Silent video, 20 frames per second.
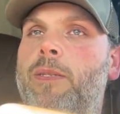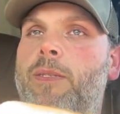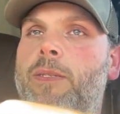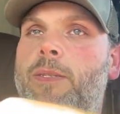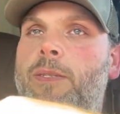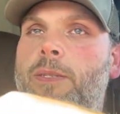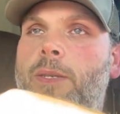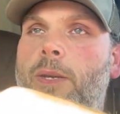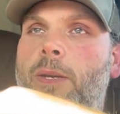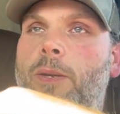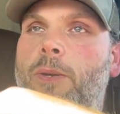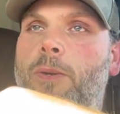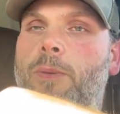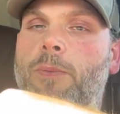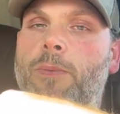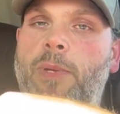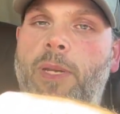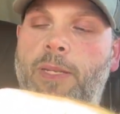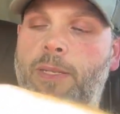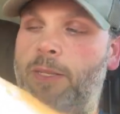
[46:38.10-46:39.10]

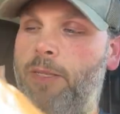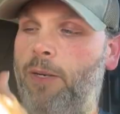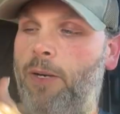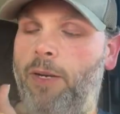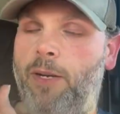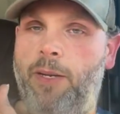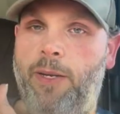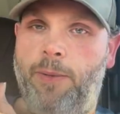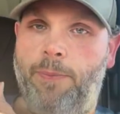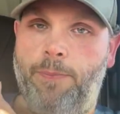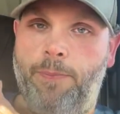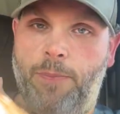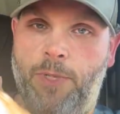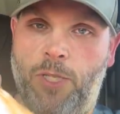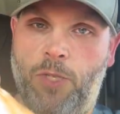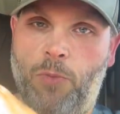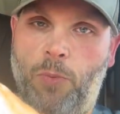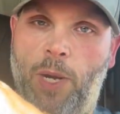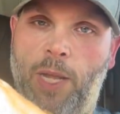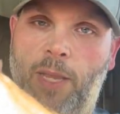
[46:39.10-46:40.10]
So it started to
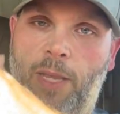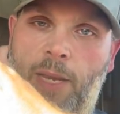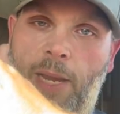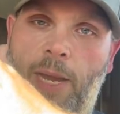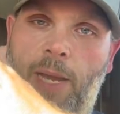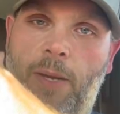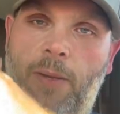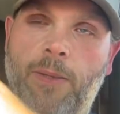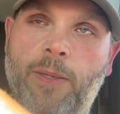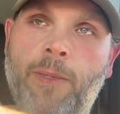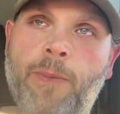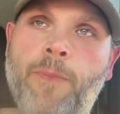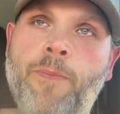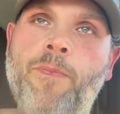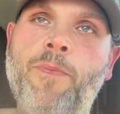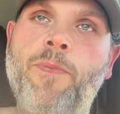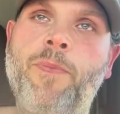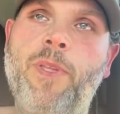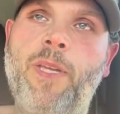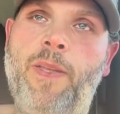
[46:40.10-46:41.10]
swell it out.
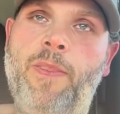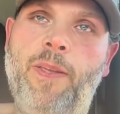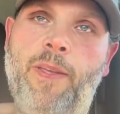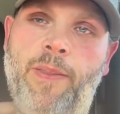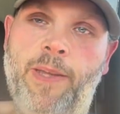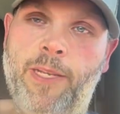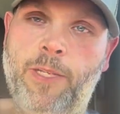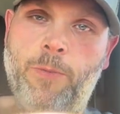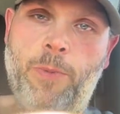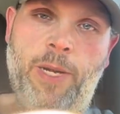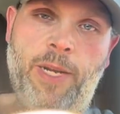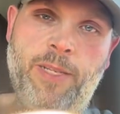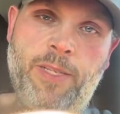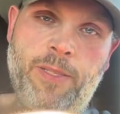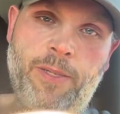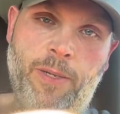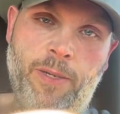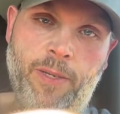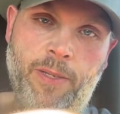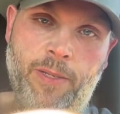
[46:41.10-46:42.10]
And then that's why it
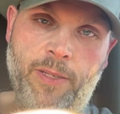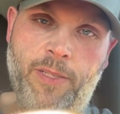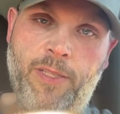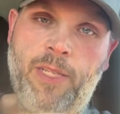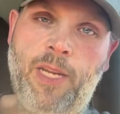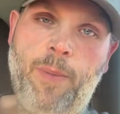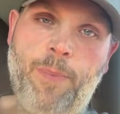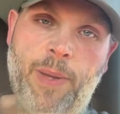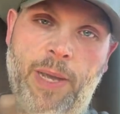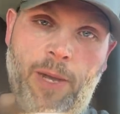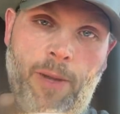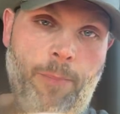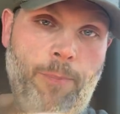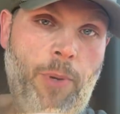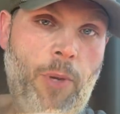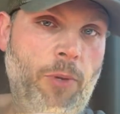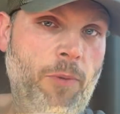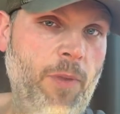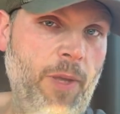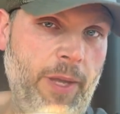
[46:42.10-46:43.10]
started to seep out
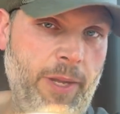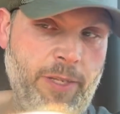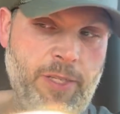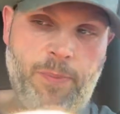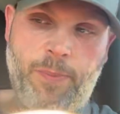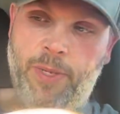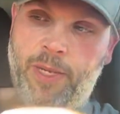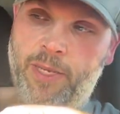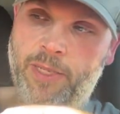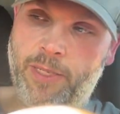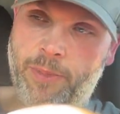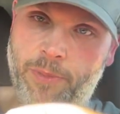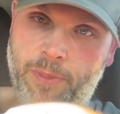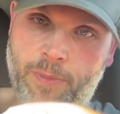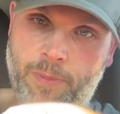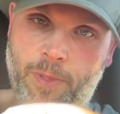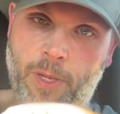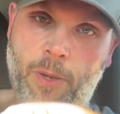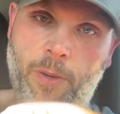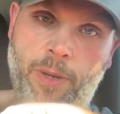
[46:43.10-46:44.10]
both ends, because it
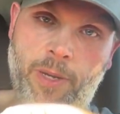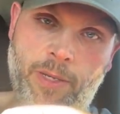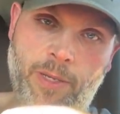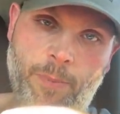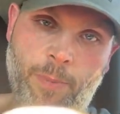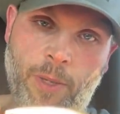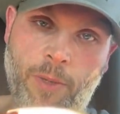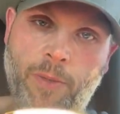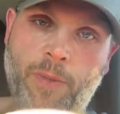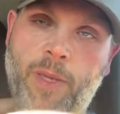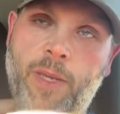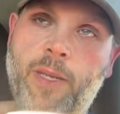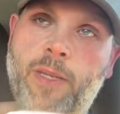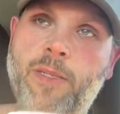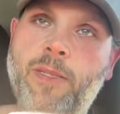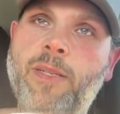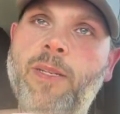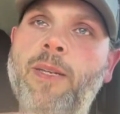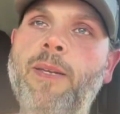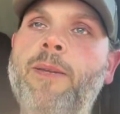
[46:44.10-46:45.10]
was going to both
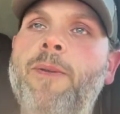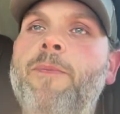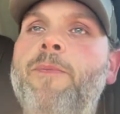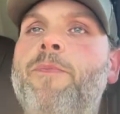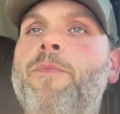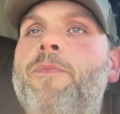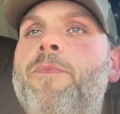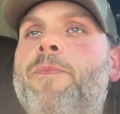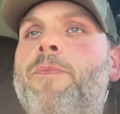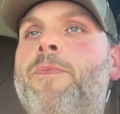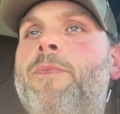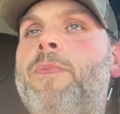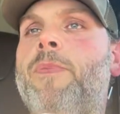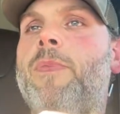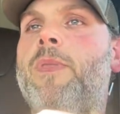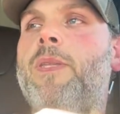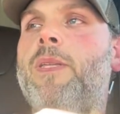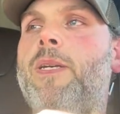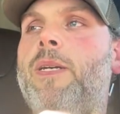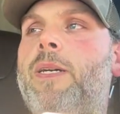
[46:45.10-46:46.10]
ends.
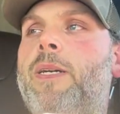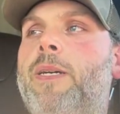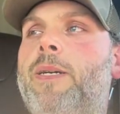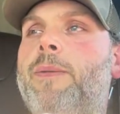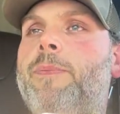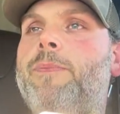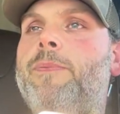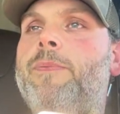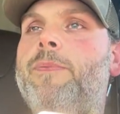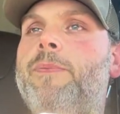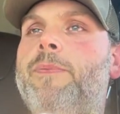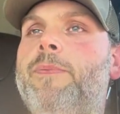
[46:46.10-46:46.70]
And